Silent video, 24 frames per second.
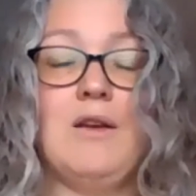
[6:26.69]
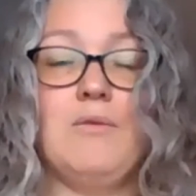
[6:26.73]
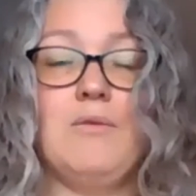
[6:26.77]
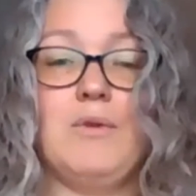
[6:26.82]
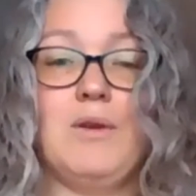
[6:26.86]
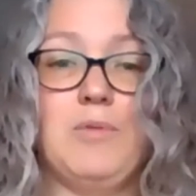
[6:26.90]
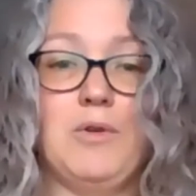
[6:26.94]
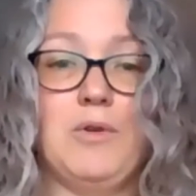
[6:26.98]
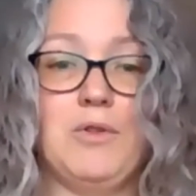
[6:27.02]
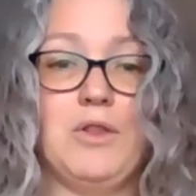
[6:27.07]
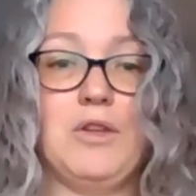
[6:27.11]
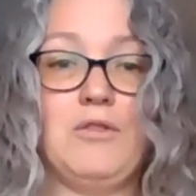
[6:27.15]

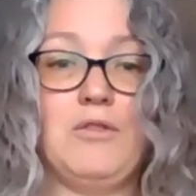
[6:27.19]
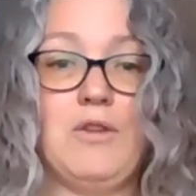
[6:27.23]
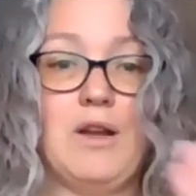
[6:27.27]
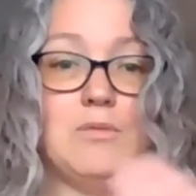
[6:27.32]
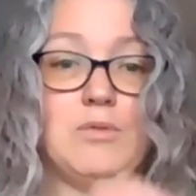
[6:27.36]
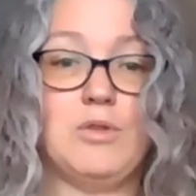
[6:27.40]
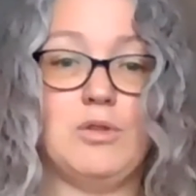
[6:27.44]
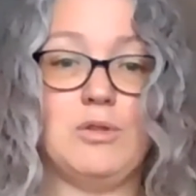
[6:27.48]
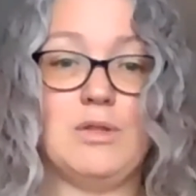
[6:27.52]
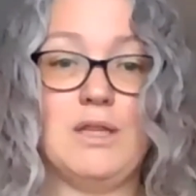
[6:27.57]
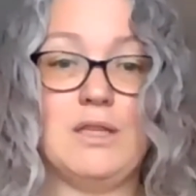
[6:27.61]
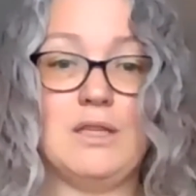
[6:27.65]
we put the
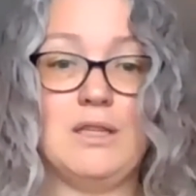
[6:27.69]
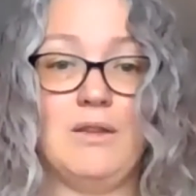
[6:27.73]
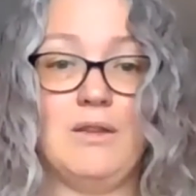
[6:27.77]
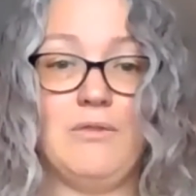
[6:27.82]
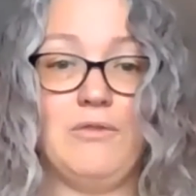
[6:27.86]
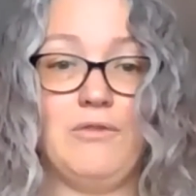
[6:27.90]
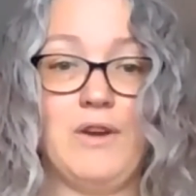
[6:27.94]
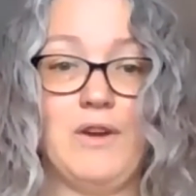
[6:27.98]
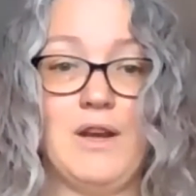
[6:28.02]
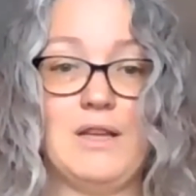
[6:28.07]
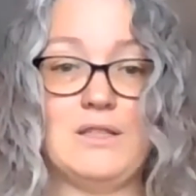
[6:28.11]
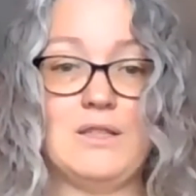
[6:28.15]
grape juice into the
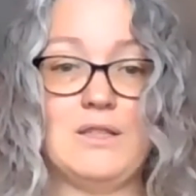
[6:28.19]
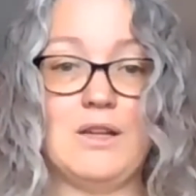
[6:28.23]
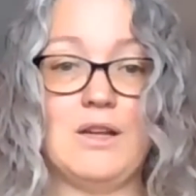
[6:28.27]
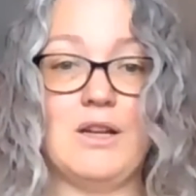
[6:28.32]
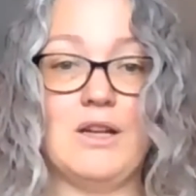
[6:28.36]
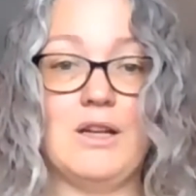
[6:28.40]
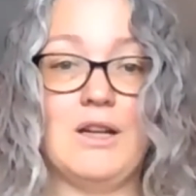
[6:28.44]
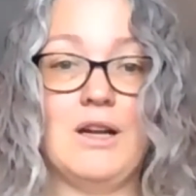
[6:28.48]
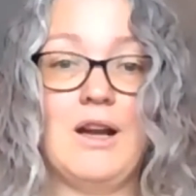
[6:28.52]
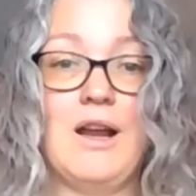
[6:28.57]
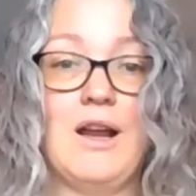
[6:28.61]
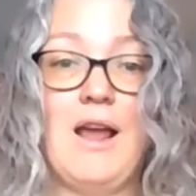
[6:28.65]

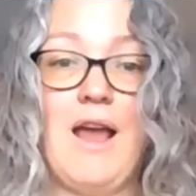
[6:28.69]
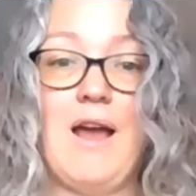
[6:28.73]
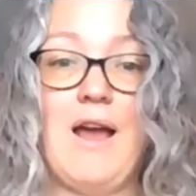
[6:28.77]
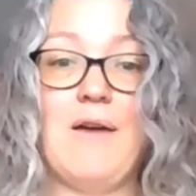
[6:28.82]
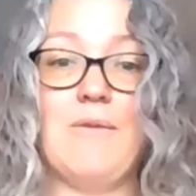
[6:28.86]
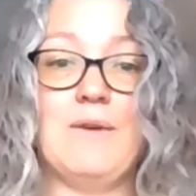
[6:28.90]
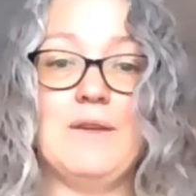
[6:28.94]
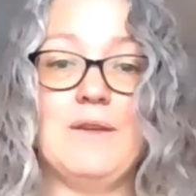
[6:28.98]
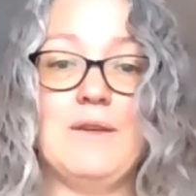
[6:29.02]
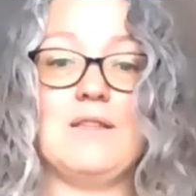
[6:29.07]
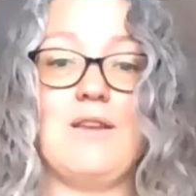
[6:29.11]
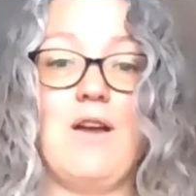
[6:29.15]
freezer,
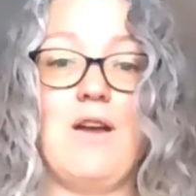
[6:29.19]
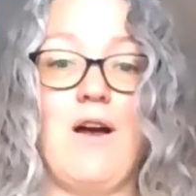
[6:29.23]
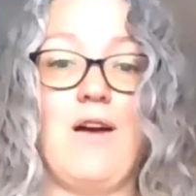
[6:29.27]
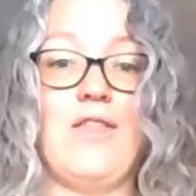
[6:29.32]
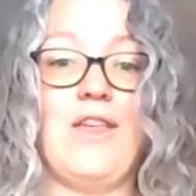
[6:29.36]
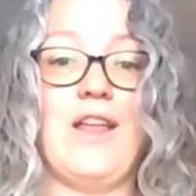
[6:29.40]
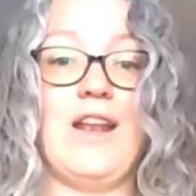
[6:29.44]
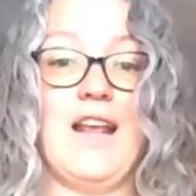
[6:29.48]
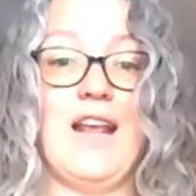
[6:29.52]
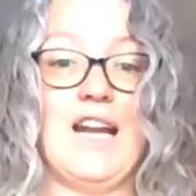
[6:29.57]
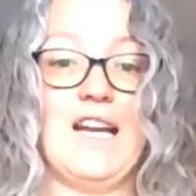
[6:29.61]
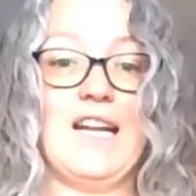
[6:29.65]
and we saw
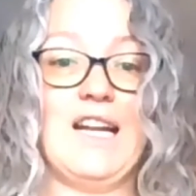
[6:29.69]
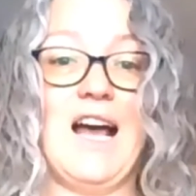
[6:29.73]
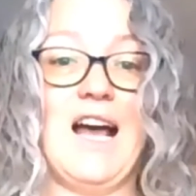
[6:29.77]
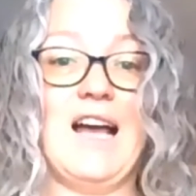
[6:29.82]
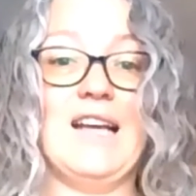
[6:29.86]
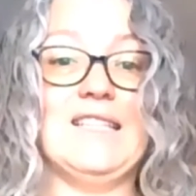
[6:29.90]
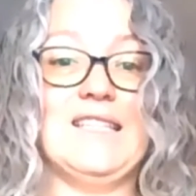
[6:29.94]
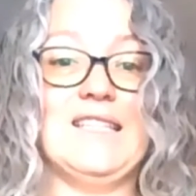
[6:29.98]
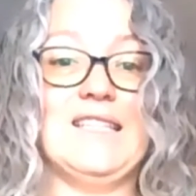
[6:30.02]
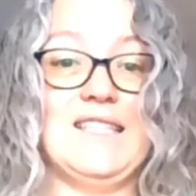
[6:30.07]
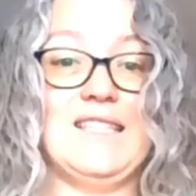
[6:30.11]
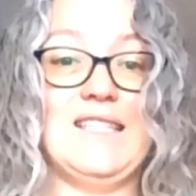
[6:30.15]
that it
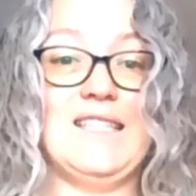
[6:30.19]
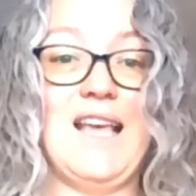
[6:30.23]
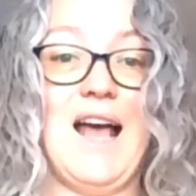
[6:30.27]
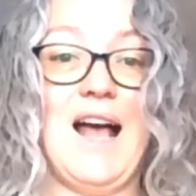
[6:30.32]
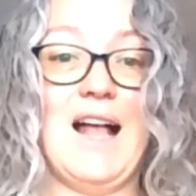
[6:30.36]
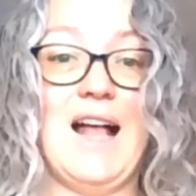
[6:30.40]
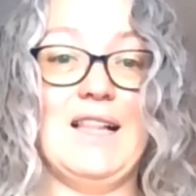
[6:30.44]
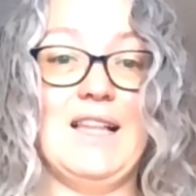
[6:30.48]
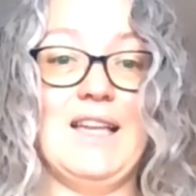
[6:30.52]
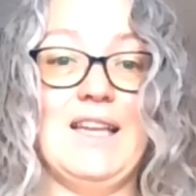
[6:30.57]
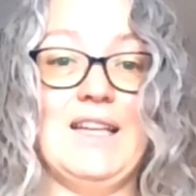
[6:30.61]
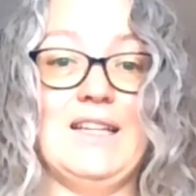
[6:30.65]
got
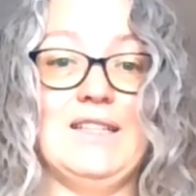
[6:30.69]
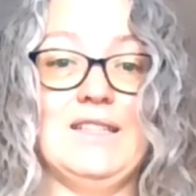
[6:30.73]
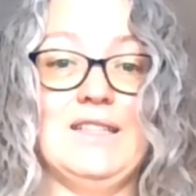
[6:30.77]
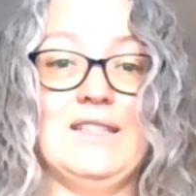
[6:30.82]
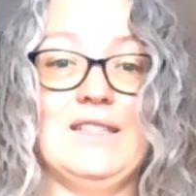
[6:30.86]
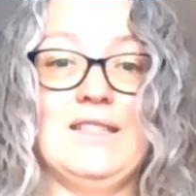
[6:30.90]
solid.